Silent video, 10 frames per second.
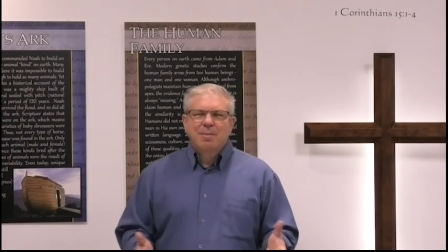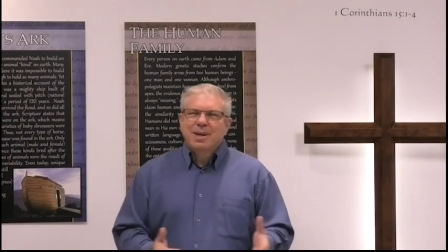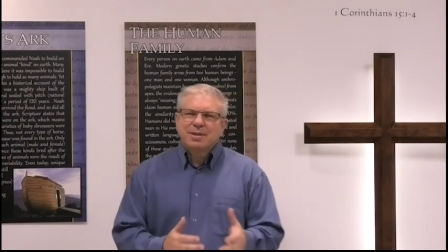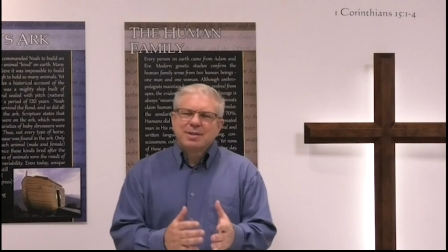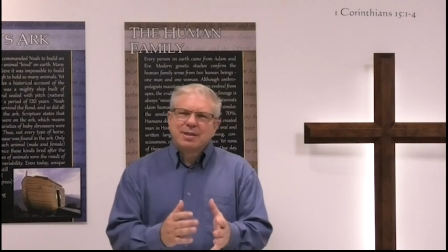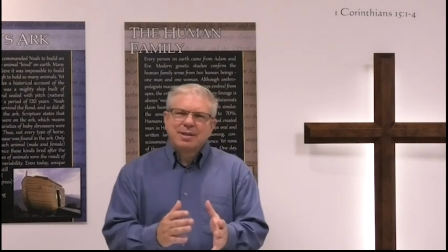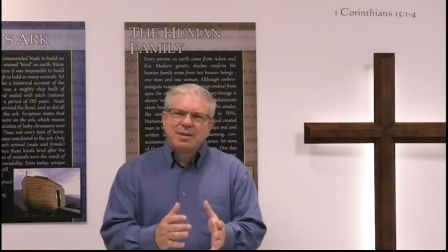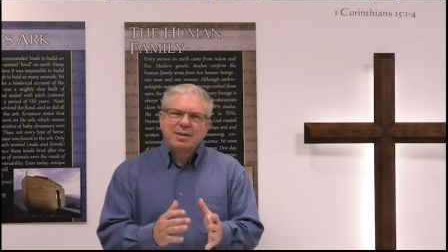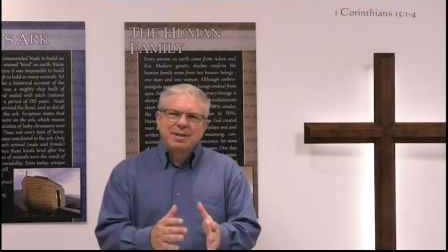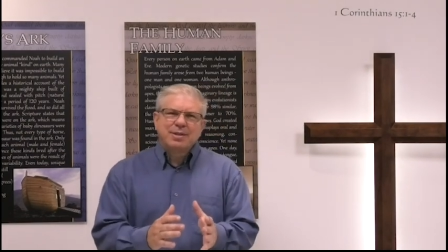Because
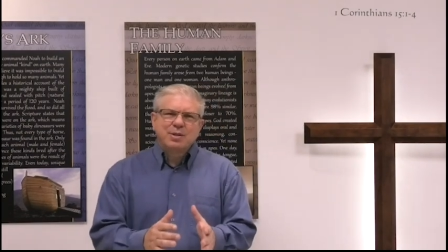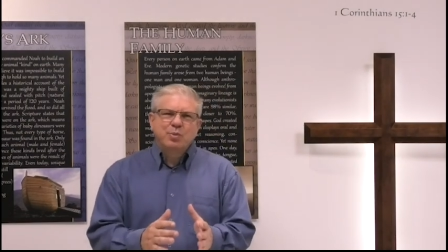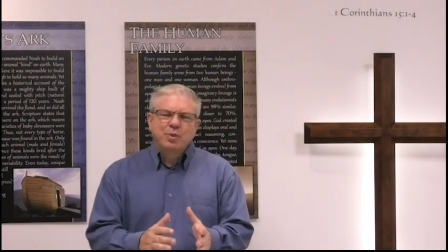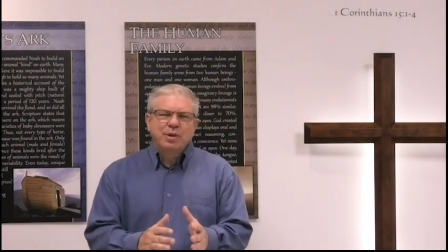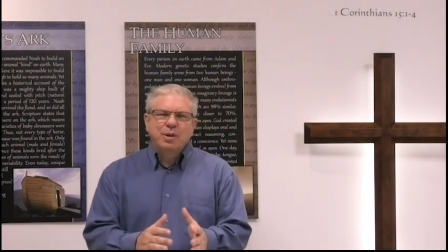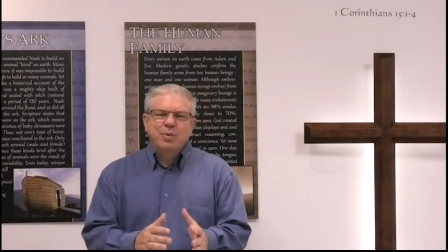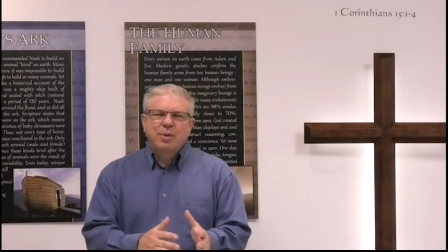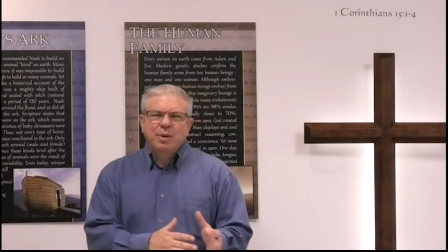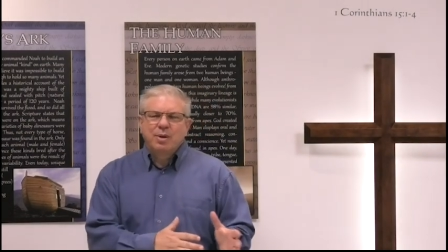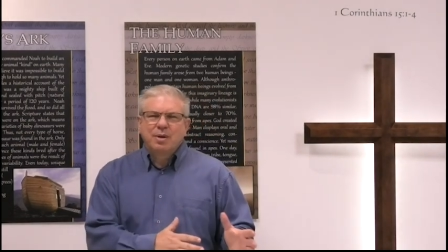this is really
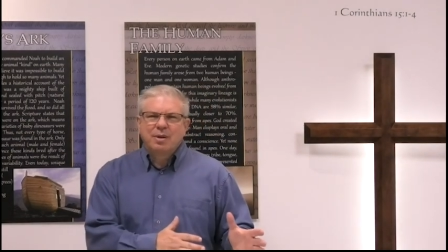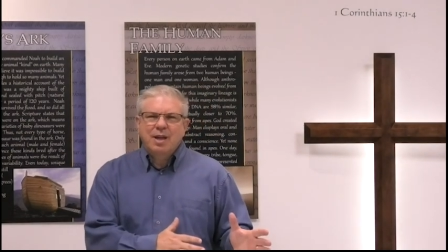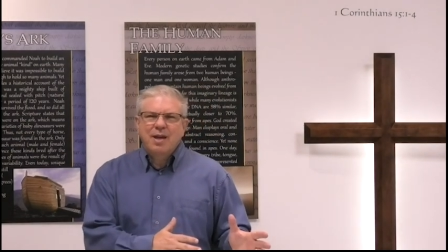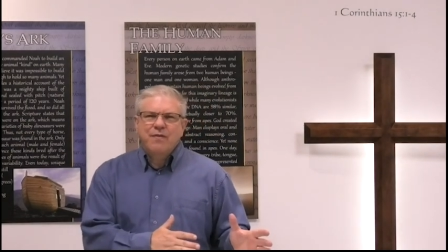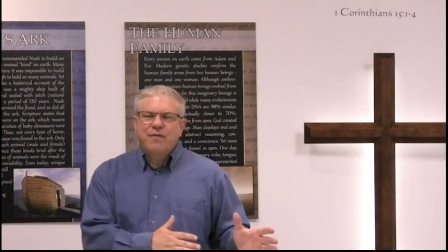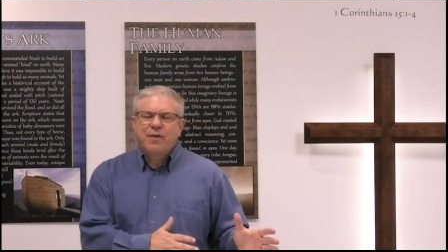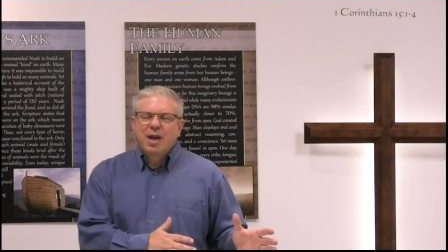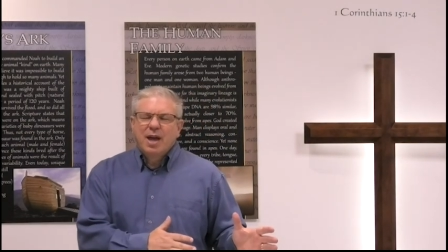where life,